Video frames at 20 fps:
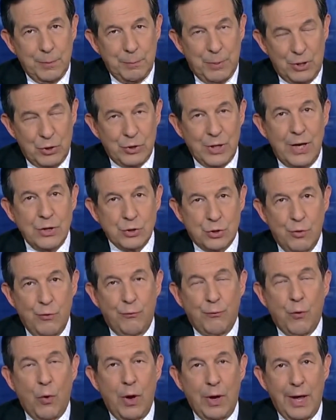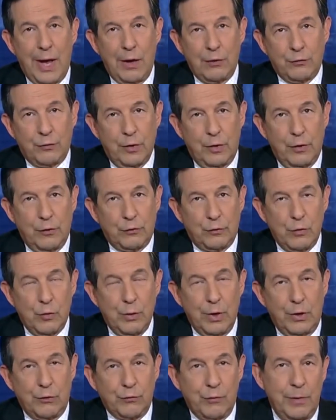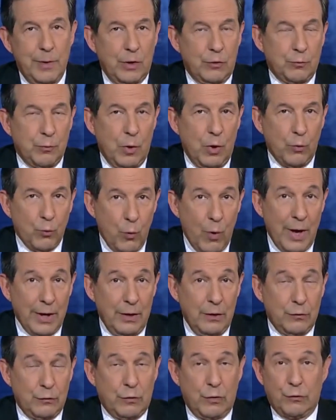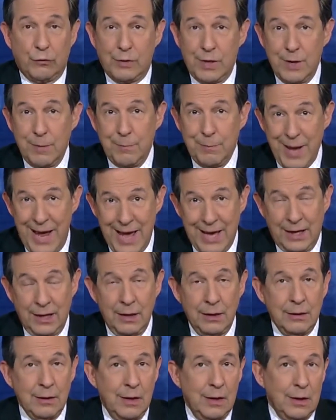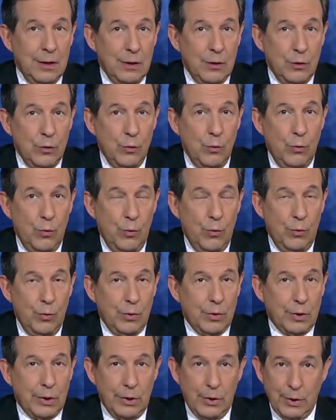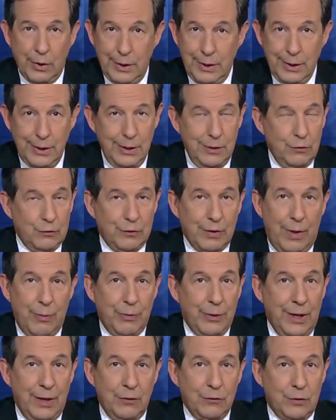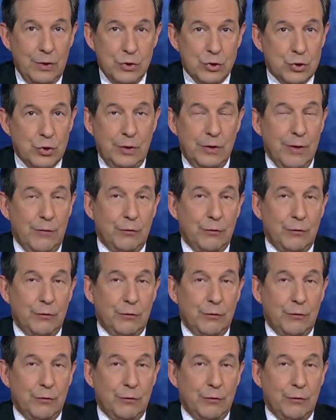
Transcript: potential fallouts that are serious from this book. One is to Steve Bannon, who clearly said things he shouldn't